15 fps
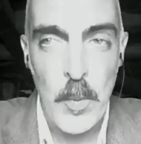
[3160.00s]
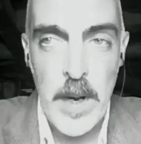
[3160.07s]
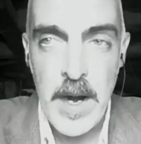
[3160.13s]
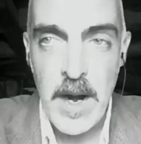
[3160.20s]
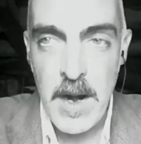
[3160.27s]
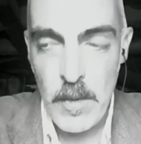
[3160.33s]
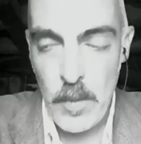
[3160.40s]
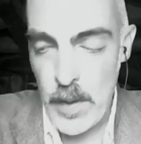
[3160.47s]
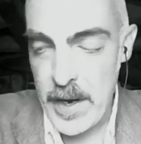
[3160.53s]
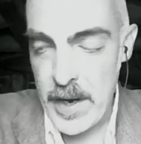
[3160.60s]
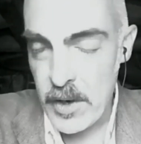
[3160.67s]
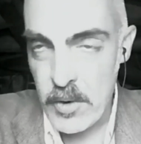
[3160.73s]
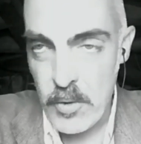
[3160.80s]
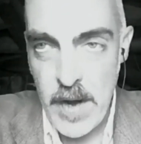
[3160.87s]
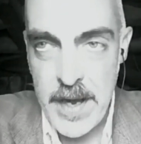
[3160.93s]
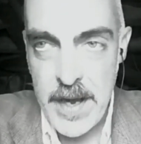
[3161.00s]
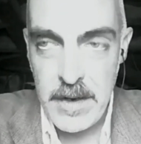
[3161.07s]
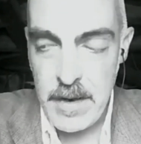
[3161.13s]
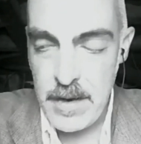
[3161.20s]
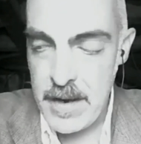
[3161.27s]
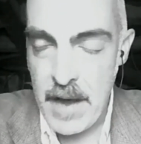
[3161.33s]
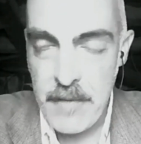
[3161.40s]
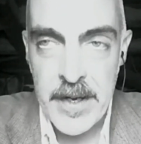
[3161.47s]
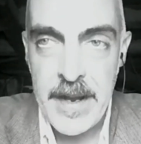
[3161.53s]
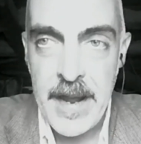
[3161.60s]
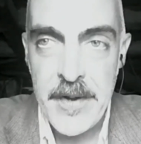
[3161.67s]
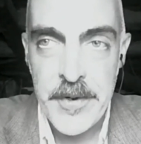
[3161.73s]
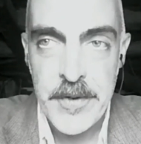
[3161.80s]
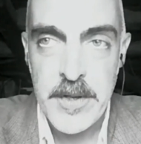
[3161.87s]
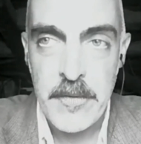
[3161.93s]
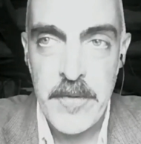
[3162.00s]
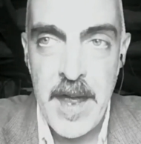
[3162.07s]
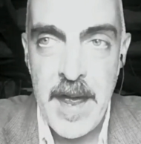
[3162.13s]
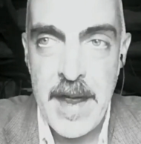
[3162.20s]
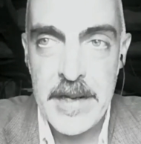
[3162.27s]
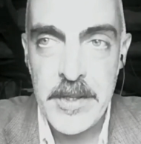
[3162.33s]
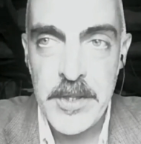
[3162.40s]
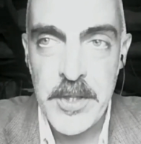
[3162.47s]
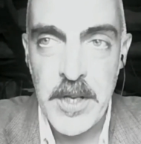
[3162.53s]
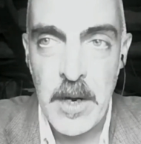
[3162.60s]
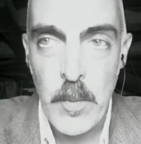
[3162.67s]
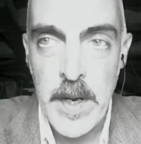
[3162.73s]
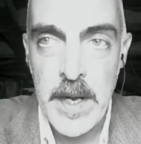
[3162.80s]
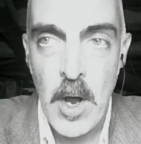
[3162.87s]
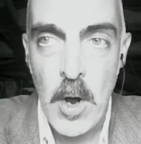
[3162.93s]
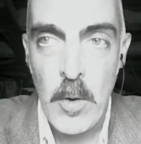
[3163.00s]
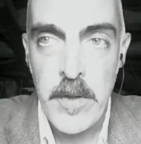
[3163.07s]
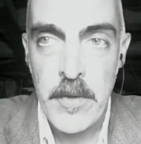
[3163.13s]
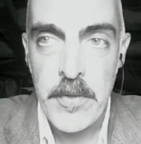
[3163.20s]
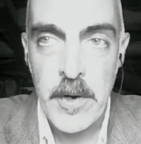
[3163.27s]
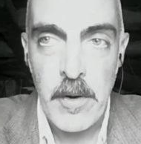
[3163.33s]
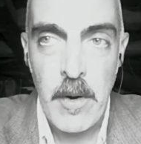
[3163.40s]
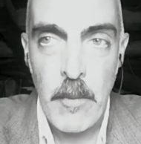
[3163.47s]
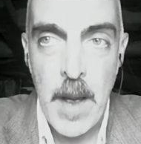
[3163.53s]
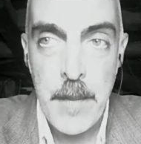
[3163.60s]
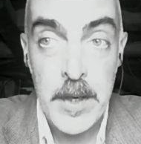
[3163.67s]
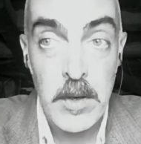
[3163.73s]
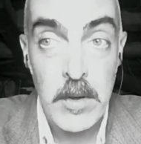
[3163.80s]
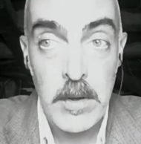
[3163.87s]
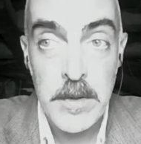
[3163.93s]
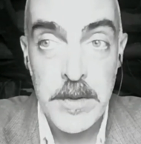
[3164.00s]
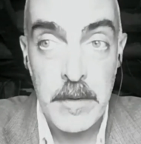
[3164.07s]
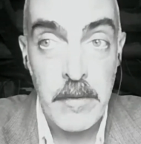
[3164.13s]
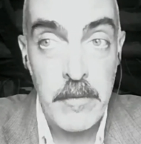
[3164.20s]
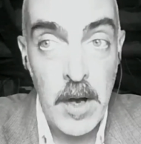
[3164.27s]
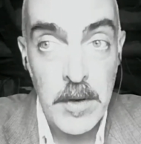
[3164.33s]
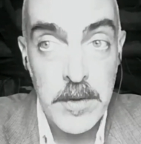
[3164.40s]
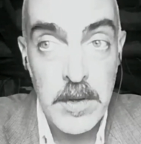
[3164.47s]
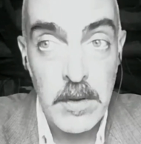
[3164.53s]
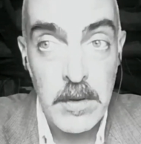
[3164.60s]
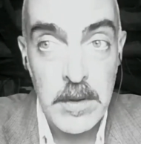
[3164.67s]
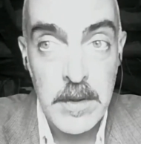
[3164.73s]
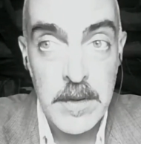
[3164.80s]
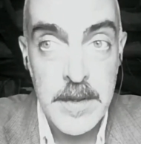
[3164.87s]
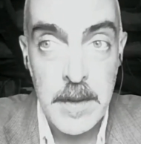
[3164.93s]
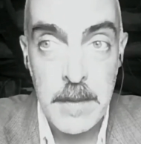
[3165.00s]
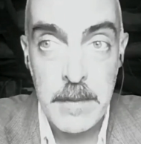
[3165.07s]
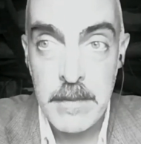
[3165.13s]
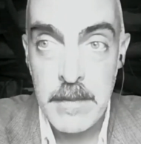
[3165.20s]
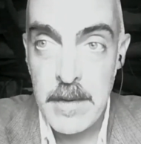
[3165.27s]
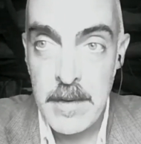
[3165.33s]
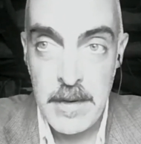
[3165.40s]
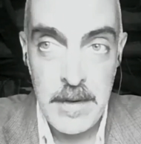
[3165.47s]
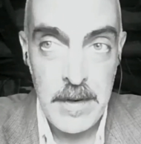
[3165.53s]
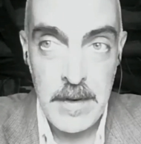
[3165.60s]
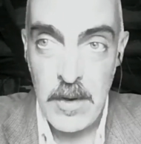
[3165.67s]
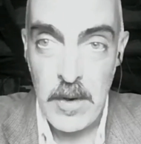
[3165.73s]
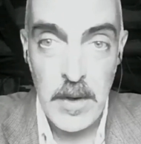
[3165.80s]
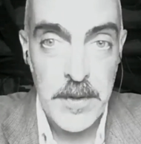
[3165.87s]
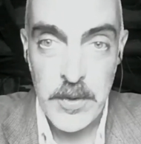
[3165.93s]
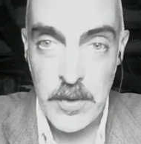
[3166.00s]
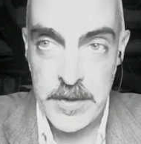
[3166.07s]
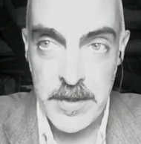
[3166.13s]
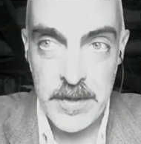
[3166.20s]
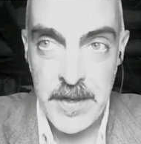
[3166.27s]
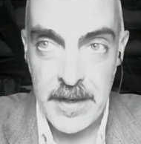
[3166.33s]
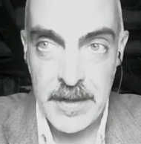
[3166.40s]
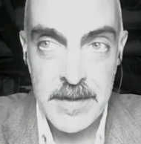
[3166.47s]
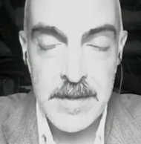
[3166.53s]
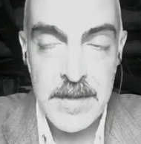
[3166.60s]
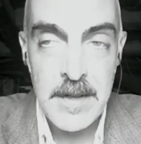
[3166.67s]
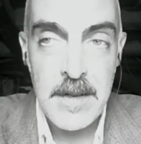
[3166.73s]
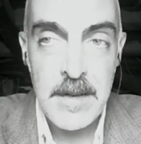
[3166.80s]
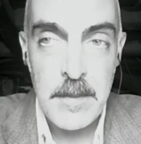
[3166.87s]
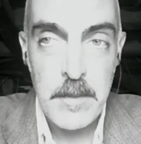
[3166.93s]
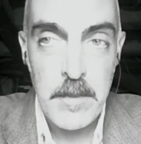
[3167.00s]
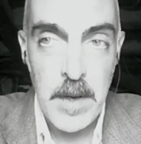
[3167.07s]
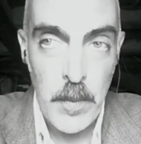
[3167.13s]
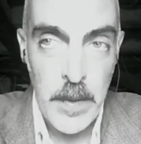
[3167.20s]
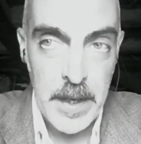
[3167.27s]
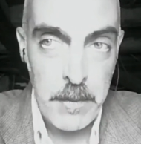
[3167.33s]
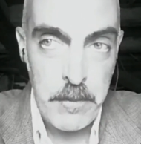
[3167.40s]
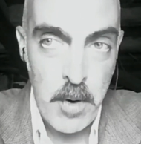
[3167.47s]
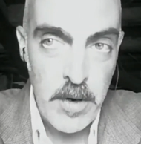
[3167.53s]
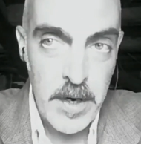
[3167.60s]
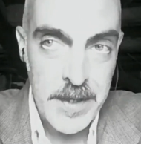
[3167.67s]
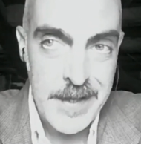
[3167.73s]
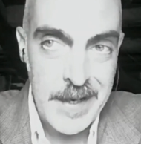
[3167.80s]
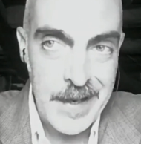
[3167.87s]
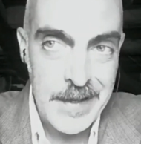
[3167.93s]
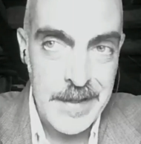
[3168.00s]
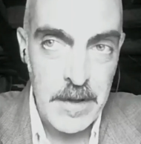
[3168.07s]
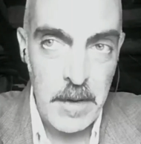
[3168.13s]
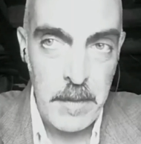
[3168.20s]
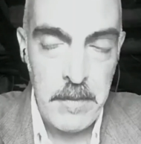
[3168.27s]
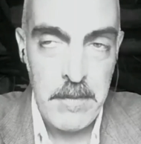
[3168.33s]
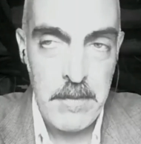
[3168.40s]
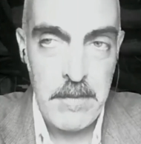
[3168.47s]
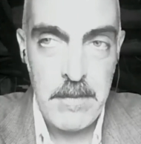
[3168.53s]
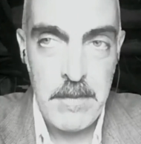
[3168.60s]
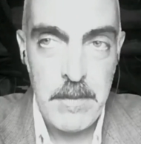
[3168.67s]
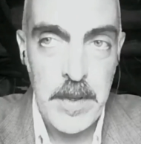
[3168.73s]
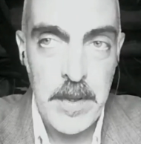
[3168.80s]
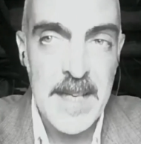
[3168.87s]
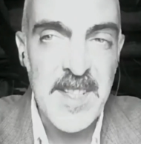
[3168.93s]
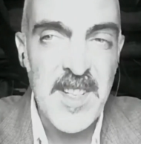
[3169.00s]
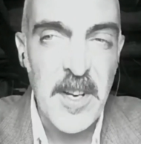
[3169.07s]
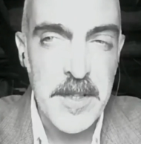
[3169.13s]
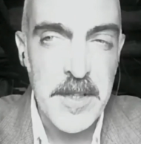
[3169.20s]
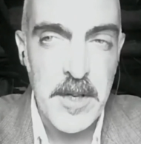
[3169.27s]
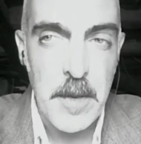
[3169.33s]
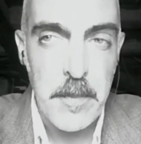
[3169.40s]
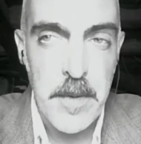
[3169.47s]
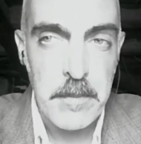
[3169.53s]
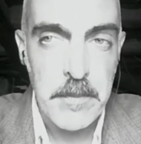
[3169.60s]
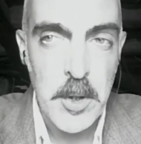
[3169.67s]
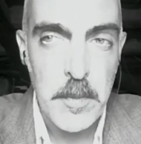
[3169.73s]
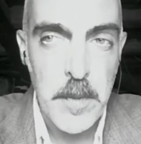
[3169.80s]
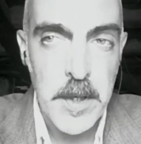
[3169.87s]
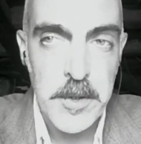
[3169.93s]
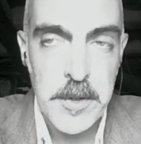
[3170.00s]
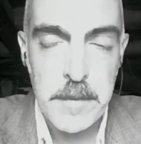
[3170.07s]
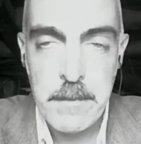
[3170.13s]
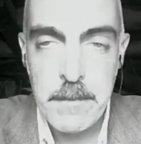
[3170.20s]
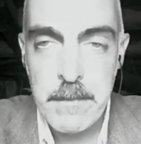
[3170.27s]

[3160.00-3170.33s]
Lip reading: we are great navigators of the hedge, and we know that there are rabbit holes and foxholes and all sorts of things. We can poke our stick into them, but let's not disturb them too much.